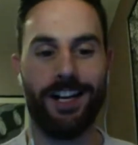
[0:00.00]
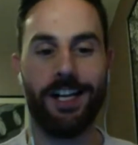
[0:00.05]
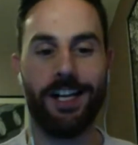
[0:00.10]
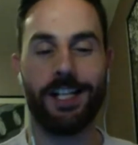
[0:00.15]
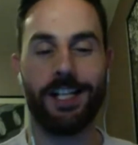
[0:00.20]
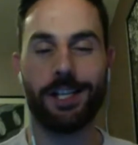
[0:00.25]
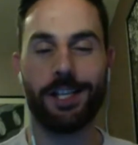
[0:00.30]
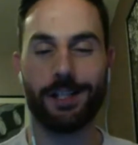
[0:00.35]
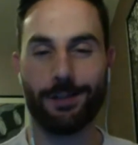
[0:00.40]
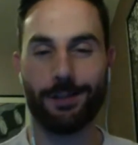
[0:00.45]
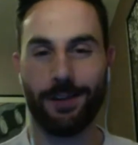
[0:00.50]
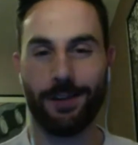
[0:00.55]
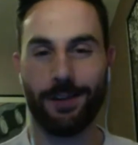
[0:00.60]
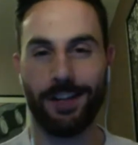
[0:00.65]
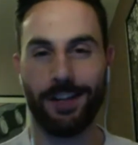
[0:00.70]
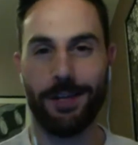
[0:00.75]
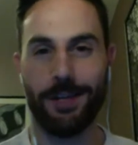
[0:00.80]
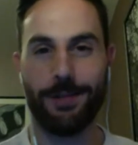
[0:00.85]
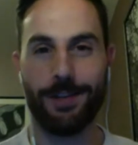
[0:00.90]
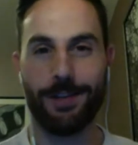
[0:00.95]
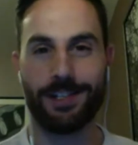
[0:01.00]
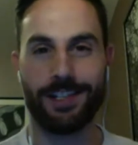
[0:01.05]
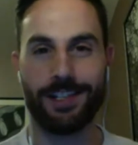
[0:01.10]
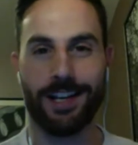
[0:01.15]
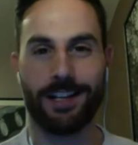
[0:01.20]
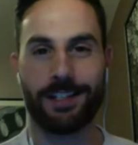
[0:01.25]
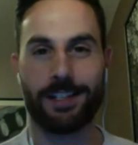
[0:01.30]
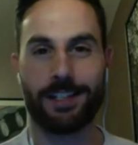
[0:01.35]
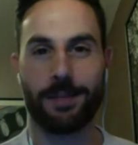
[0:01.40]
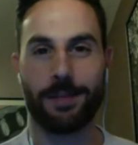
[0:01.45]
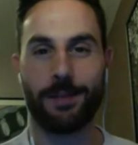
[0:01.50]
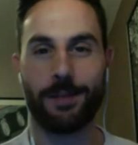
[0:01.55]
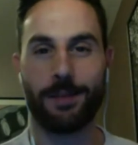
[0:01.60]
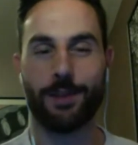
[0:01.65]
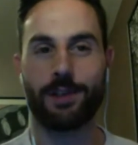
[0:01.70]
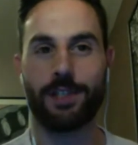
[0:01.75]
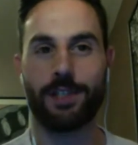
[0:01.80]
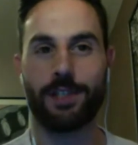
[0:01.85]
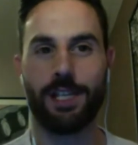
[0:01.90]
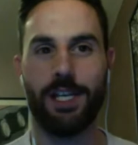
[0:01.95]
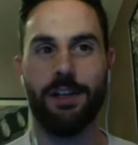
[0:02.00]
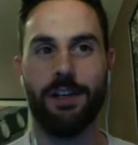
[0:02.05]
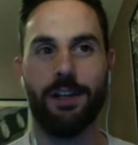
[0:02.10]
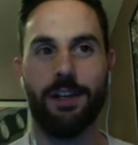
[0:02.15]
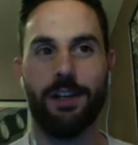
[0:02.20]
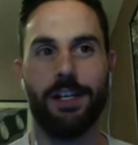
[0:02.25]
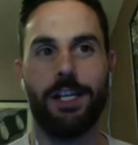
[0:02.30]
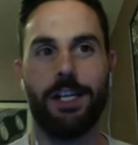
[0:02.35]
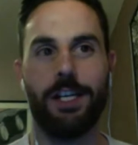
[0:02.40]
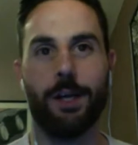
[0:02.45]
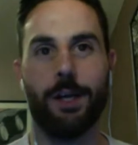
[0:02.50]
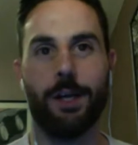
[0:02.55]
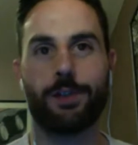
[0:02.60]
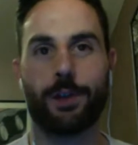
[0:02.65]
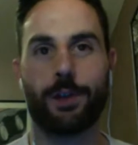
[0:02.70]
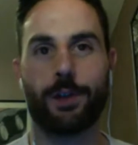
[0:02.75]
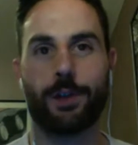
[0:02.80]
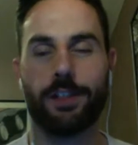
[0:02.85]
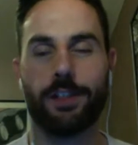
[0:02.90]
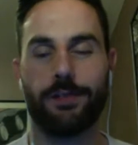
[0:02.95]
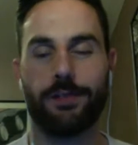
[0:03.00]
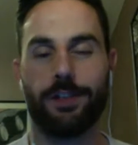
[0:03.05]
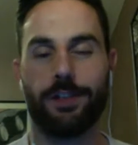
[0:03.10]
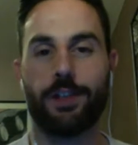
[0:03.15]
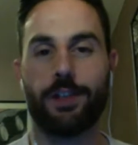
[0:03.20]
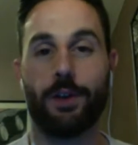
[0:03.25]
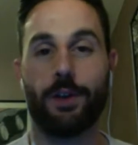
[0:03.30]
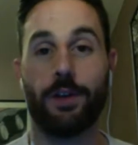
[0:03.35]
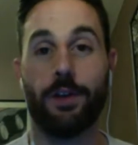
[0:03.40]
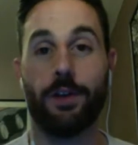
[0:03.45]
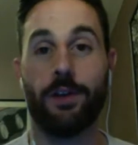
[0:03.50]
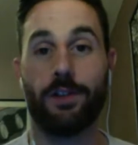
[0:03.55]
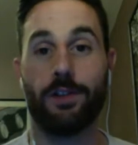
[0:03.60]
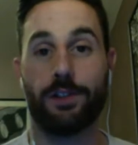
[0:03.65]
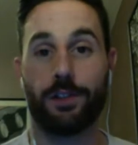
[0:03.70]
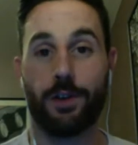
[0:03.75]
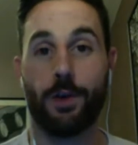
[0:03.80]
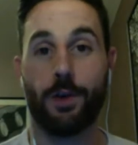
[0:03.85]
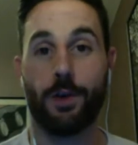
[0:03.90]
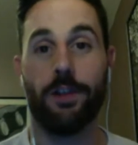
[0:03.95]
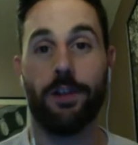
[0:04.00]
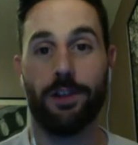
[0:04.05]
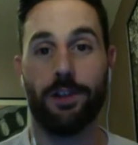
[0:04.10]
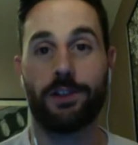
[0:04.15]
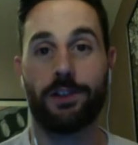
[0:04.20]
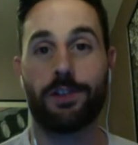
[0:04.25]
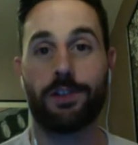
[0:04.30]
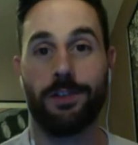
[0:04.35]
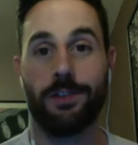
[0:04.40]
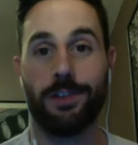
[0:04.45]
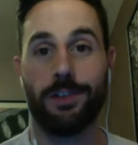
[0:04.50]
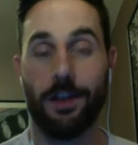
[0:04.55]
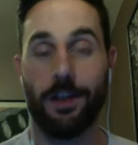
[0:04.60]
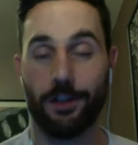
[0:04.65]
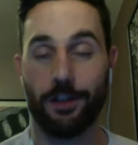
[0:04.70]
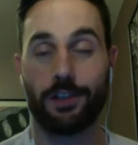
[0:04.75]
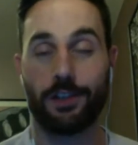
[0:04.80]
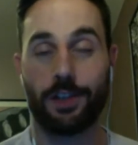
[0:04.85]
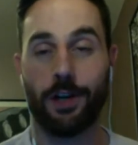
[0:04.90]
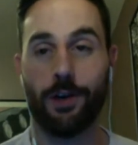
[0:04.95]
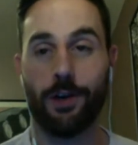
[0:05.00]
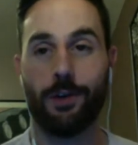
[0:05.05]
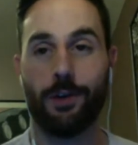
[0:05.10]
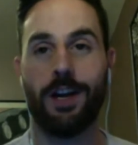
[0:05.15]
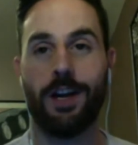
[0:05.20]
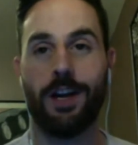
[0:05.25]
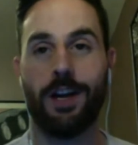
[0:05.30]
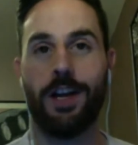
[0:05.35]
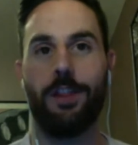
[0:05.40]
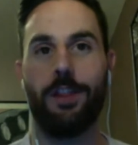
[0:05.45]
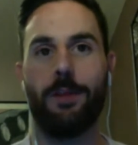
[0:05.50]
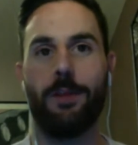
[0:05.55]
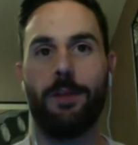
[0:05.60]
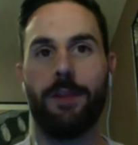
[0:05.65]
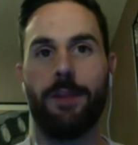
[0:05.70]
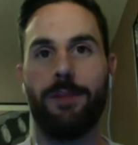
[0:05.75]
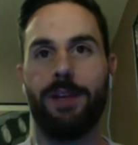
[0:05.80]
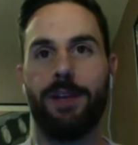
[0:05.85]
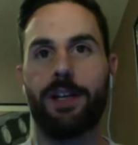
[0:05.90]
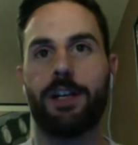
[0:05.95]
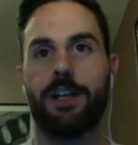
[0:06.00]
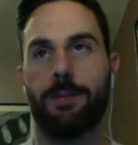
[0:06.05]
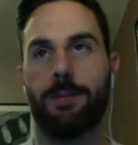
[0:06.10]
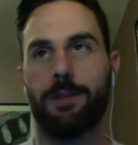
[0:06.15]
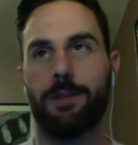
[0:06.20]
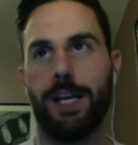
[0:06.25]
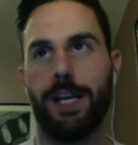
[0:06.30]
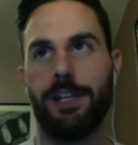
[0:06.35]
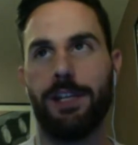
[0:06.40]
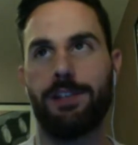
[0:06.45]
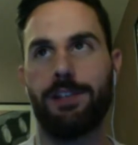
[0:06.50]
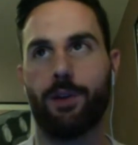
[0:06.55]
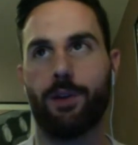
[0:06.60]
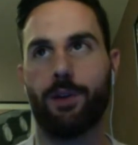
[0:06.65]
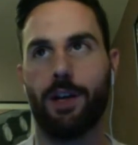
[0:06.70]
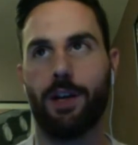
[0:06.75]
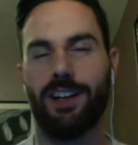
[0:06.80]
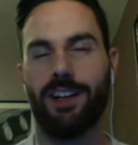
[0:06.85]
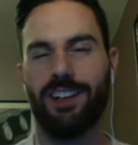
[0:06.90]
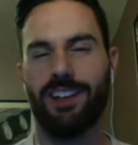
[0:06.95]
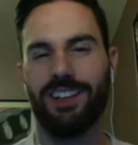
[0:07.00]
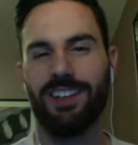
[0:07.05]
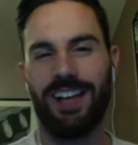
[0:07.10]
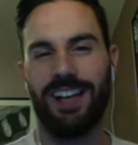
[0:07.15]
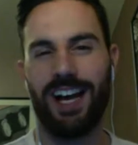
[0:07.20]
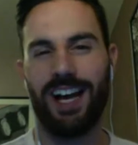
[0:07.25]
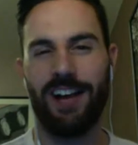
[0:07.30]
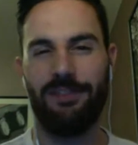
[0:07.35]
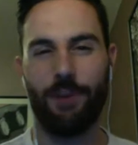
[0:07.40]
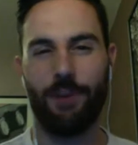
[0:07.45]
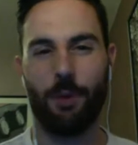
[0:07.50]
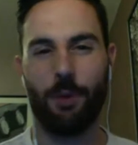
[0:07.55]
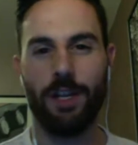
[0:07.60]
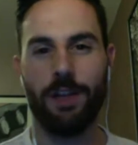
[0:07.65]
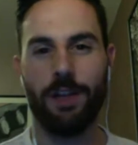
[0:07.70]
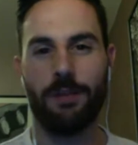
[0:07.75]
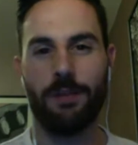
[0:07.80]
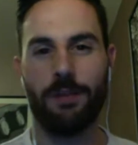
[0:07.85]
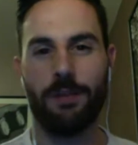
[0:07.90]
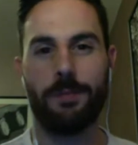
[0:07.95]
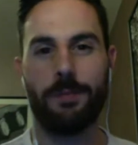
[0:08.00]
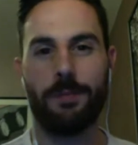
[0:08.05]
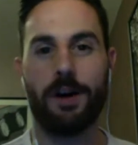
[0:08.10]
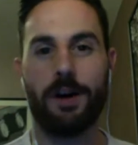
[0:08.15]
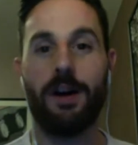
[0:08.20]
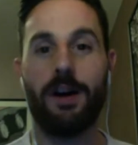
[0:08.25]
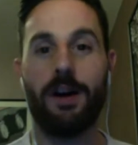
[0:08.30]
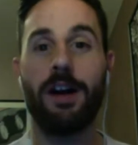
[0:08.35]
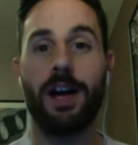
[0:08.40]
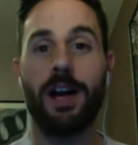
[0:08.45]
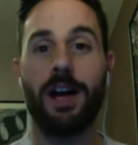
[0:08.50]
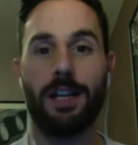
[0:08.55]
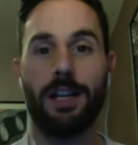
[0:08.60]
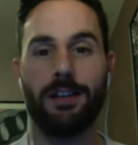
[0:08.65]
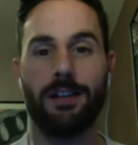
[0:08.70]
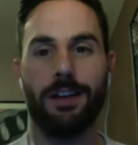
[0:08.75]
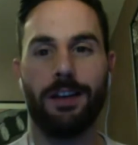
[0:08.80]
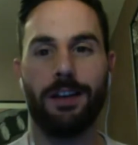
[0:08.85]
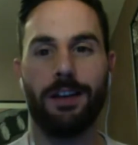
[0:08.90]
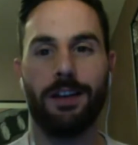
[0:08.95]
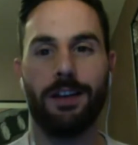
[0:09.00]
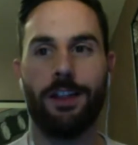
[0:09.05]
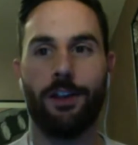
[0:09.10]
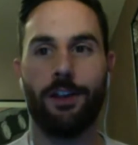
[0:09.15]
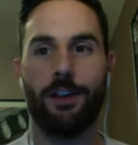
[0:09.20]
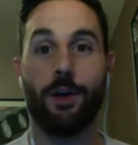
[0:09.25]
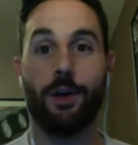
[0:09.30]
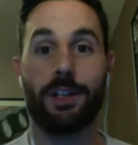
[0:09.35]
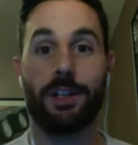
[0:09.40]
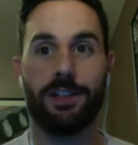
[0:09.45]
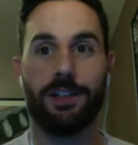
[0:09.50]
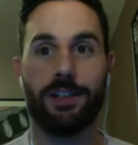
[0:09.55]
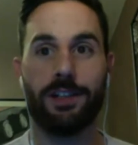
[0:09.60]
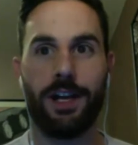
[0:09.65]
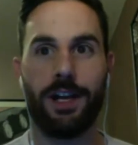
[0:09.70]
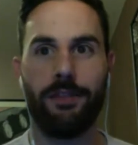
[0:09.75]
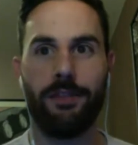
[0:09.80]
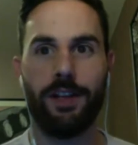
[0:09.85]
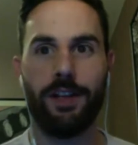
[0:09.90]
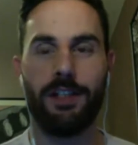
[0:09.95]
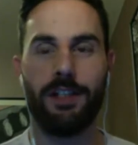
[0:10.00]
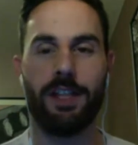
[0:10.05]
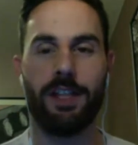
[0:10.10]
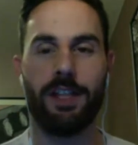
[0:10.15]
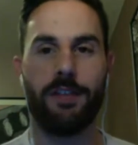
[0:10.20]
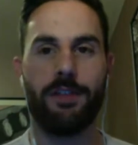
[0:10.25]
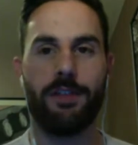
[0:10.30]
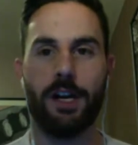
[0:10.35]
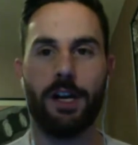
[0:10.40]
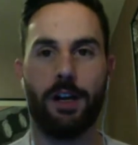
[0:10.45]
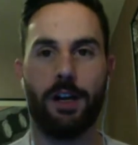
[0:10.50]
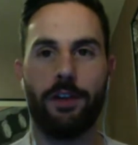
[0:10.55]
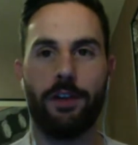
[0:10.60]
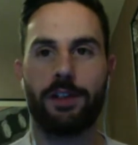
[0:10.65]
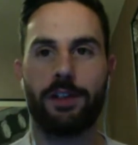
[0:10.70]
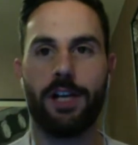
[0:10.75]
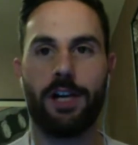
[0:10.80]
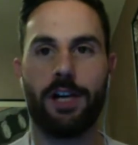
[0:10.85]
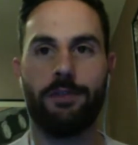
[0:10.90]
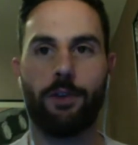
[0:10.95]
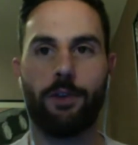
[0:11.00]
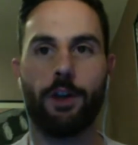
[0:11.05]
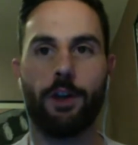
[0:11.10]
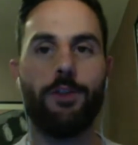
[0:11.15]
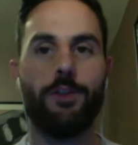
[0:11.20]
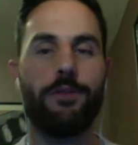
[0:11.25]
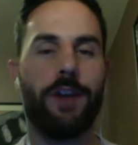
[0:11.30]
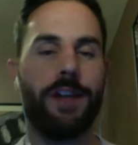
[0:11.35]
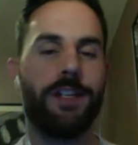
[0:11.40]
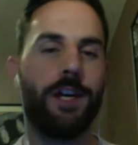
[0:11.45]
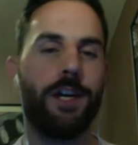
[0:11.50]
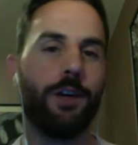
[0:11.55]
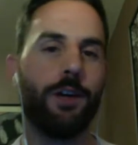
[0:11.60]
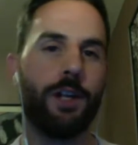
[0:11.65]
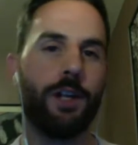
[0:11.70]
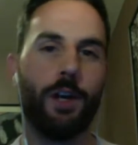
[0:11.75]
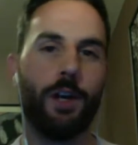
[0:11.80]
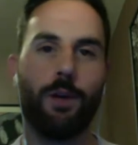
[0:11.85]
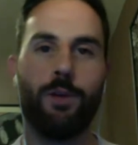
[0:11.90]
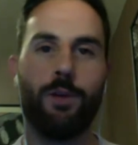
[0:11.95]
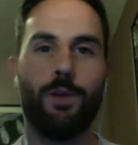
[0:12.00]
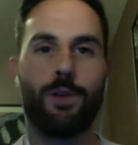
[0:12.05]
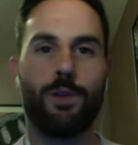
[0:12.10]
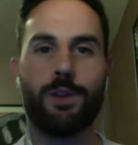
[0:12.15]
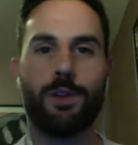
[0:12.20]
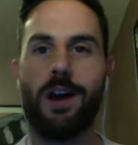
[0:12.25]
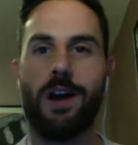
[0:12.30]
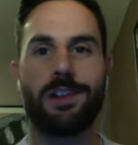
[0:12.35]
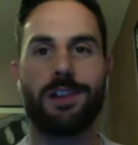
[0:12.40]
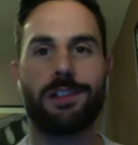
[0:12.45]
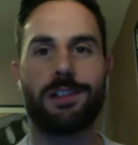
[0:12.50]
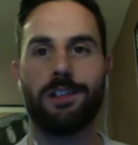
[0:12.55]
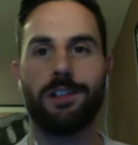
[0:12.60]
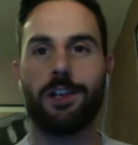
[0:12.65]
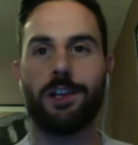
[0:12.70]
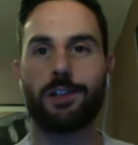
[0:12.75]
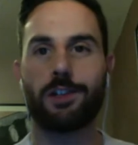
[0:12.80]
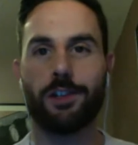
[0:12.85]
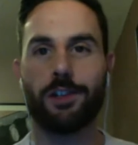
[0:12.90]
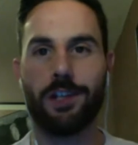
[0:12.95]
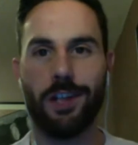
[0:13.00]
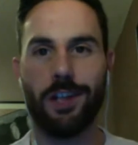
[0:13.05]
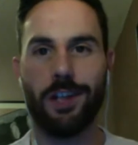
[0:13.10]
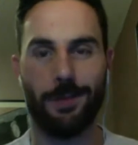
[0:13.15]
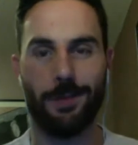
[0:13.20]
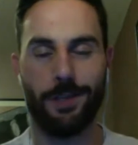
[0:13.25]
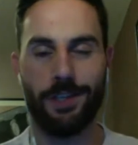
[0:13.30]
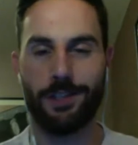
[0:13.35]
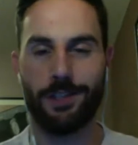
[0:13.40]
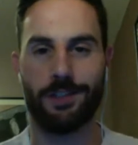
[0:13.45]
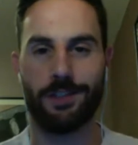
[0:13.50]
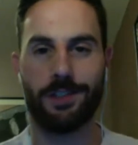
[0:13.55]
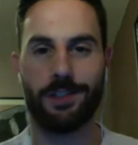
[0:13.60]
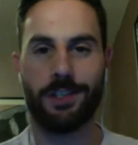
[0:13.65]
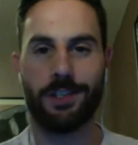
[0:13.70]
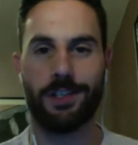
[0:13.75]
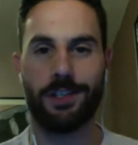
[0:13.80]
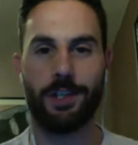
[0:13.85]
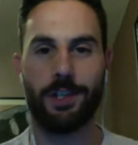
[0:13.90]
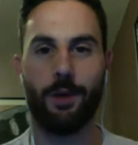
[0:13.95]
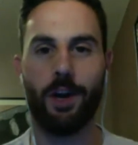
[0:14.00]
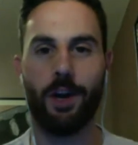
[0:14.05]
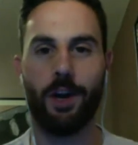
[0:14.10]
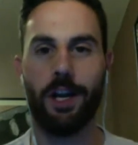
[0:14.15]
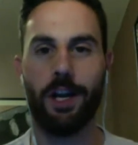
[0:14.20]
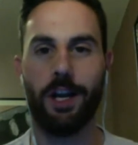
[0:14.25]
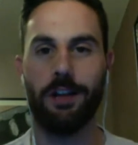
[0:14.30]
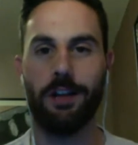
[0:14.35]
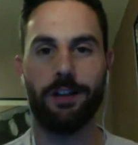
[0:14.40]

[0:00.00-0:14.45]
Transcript: It's funny that you mentioned that because sometimes you'll see, certain stuff they show on the show, and they're maybe a couple days or half a week behind, and then you go watch the live feeds and they've got all their stuff, or you find out, who's lost in luxury competitions because they're wearing,